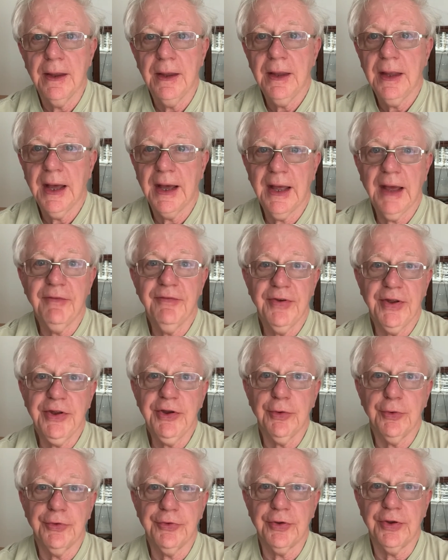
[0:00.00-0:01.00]
I have
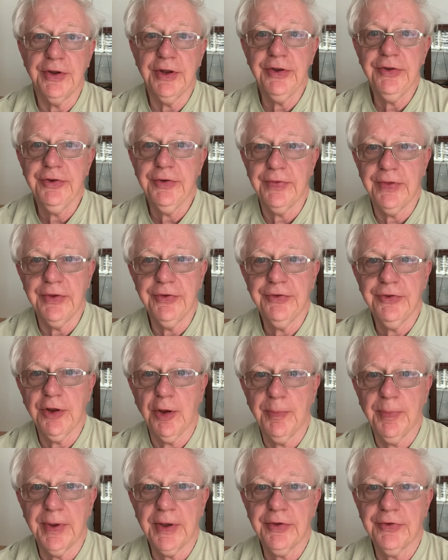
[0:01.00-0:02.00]
videos on each of these
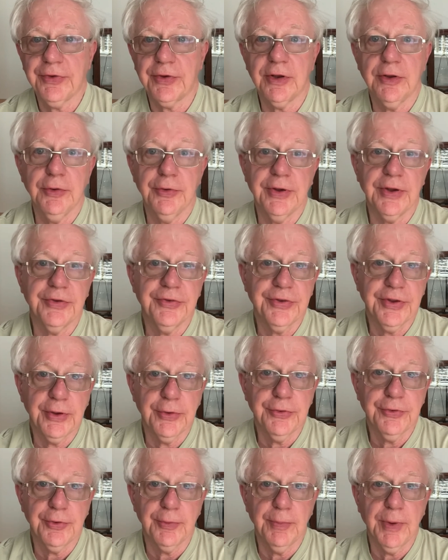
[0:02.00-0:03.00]
topics, including
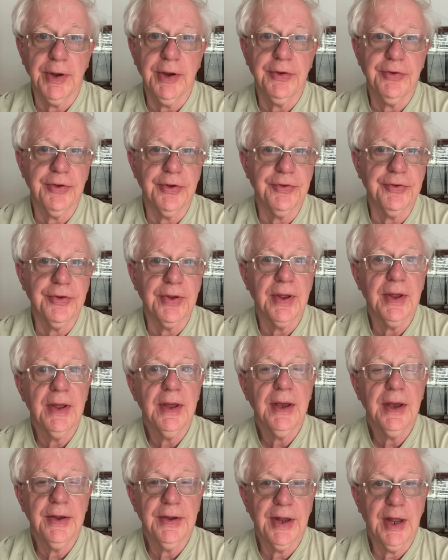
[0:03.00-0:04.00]
CO2 monitors
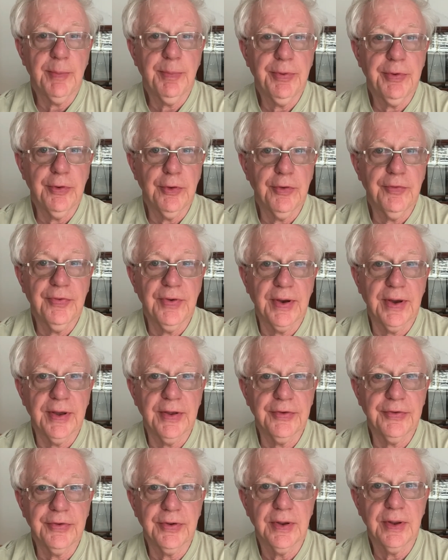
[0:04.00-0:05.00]
and air
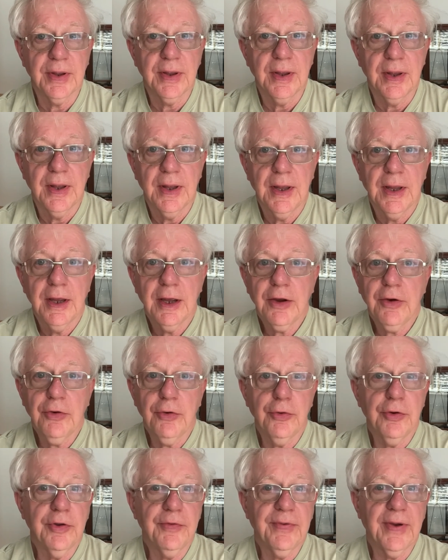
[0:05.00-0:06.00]
purifiers.
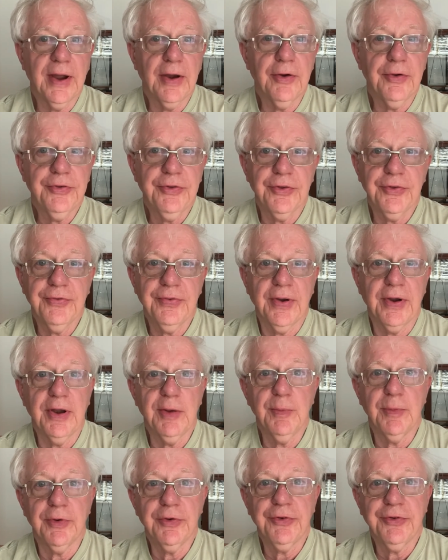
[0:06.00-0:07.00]
Coronavirus is very
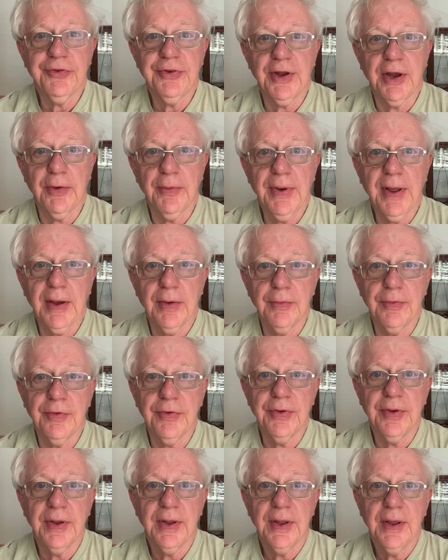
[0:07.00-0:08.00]
much still
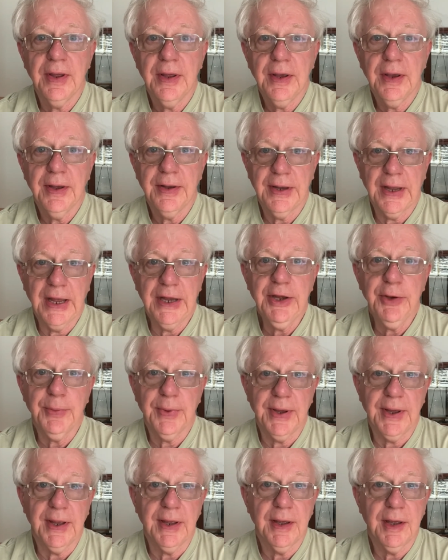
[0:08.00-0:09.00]
around, and
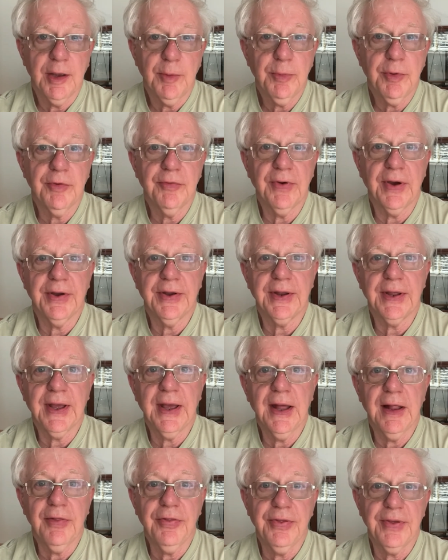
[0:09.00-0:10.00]
anyway, providing
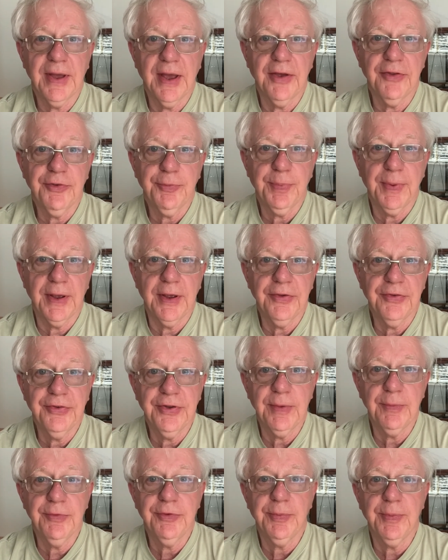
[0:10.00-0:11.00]
healthy airspace
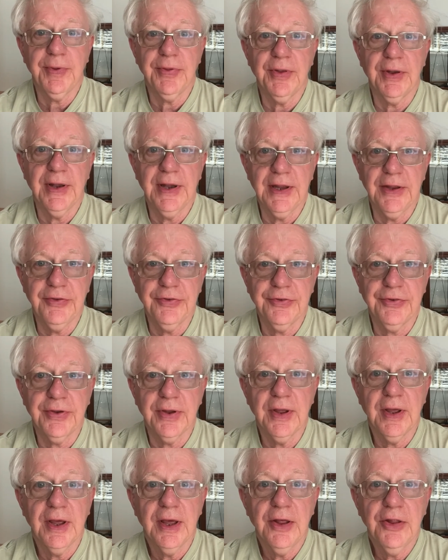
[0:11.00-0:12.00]
seems to be the least
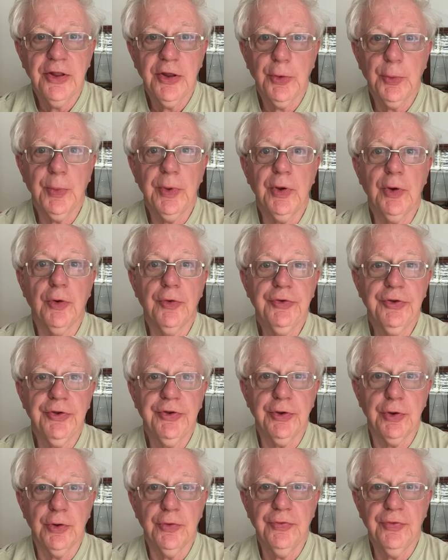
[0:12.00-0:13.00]
that we ought to
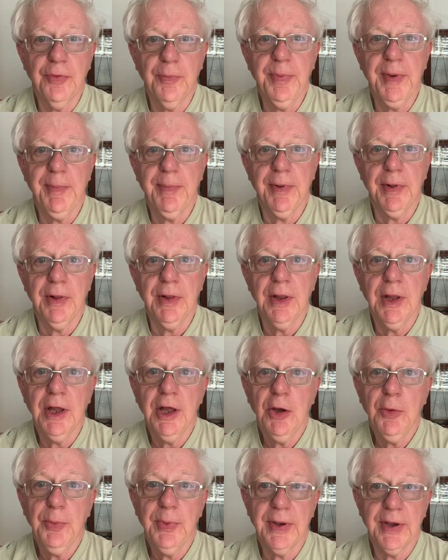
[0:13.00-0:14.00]
do for people
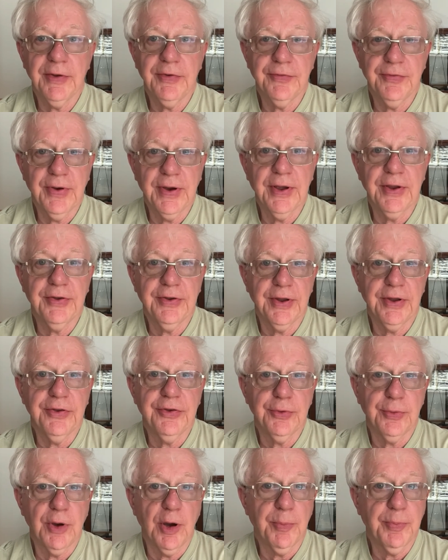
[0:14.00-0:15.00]
we invite
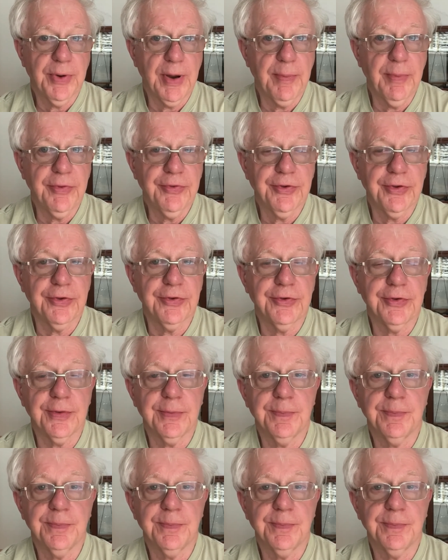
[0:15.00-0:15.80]
into our premises.